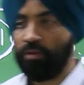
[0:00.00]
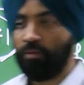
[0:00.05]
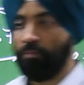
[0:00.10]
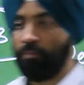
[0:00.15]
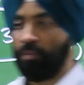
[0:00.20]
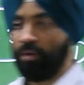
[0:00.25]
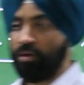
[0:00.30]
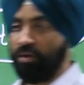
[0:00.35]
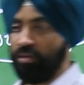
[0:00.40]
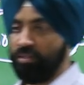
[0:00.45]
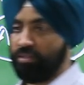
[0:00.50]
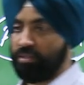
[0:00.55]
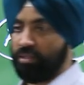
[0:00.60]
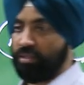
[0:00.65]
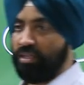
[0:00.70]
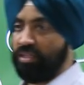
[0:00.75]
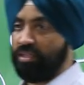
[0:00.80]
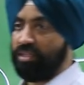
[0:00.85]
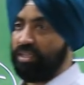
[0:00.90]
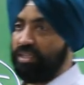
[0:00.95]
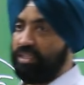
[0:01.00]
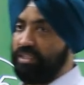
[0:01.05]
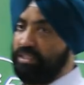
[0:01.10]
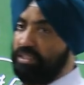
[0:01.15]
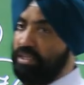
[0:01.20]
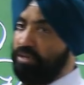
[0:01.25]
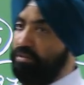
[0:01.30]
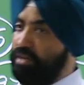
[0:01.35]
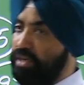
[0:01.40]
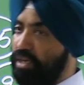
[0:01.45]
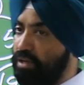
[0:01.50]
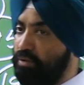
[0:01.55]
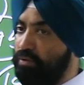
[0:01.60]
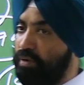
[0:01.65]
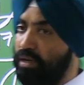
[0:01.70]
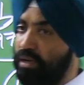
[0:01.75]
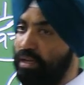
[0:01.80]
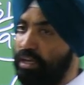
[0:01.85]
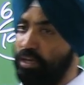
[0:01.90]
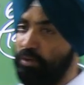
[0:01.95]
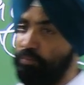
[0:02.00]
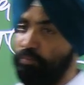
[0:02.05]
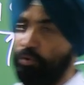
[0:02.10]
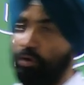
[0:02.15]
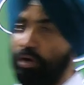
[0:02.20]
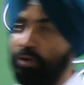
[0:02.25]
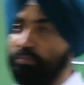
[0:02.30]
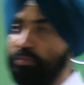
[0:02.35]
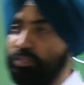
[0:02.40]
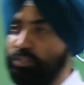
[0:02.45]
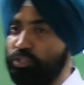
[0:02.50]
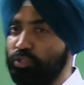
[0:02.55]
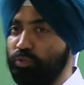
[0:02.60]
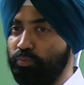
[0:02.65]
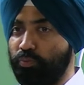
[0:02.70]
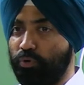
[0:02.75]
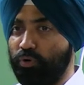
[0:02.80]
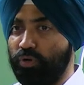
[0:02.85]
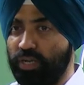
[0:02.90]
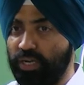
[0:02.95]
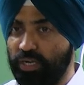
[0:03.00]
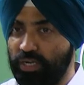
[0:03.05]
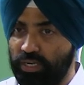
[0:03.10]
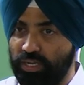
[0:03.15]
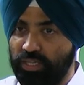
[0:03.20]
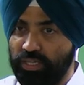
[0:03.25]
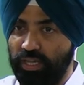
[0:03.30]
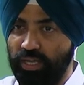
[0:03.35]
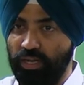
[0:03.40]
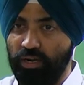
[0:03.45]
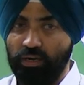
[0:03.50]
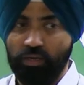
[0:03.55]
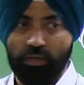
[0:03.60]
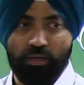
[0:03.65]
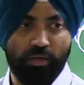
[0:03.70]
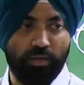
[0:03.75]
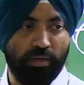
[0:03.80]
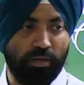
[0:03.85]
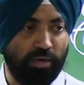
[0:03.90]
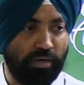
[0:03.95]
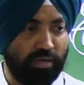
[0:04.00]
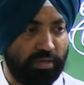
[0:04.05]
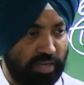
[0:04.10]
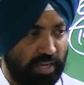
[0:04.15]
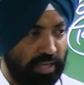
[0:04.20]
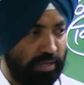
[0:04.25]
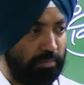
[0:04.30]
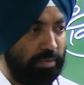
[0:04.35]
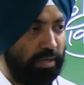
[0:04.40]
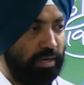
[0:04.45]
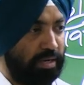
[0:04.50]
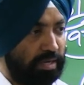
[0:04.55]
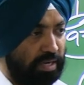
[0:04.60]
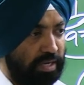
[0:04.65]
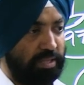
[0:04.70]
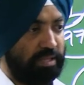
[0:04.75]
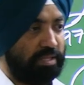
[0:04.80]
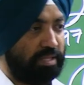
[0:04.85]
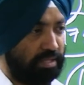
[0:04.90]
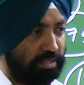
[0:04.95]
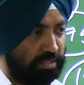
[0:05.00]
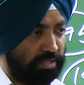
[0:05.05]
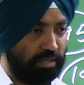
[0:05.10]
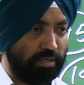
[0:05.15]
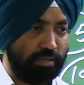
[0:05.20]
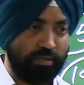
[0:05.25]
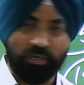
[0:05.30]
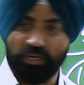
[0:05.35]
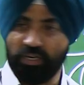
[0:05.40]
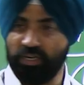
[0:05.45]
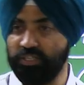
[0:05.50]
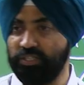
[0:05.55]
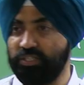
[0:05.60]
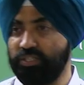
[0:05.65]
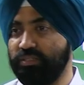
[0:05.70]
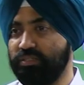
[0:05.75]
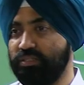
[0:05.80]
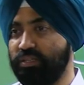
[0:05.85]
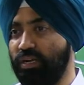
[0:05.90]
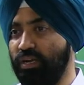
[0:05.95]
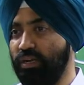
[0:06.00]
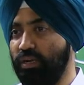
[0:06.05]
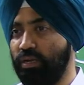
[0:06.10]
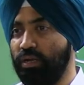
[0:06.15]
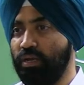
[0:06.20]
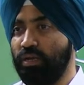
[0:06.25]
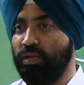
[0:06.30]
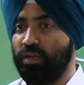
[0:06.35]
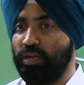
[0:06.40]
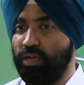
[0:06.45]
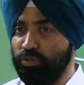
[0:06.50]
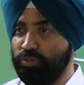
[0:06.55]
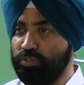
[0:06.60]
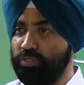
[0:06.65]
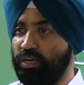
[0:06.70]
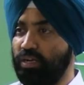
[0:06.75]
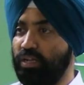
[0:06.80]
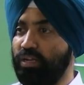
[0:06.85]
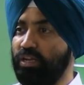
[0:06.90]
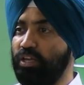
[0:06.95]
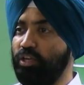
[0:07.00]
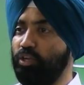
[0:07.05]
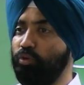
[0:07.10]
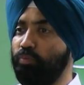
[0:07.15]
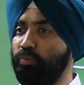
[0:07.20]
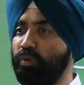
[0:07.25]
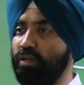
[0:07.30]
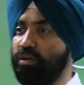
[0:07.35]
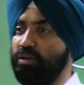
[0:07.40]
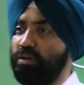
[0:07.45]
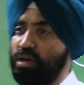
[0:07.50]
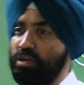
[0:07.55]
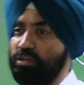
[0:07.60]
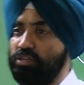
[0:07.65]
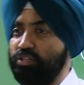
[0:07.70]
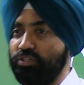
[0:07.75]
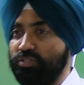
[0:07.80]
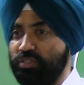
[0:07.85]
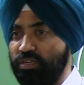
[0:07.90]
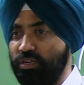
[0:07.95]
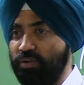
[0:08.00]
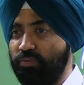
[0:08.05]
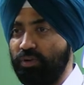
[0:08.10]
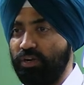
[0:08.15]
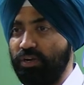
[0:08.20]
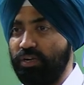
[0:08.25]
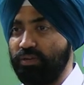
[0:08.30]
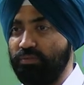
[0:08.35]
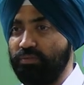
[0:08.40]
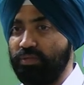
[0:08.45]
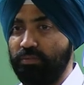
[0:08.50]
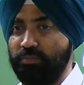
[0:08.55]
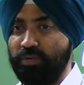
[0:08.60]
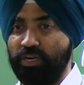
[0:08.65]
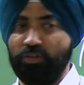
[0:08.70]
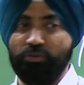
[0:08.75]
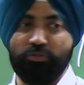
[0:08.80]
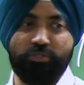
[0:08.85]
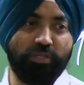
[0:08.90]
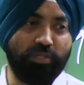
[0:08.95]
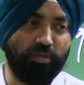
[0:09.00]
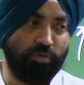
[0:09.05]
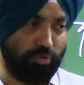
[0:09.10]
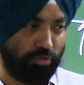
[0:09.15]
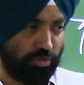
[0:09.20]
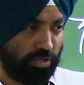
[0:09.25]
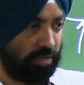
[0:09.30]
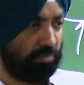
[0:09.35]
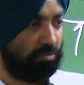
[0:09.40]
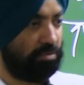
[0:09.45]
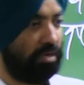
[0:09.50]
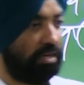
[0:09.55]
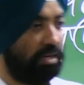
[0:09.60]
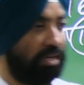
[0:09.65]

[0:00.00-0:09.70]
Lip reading: the 371A promised to protect their tribal cultures and traditions, right? Now suddenly you bring constitution in front of them and you say no, you have to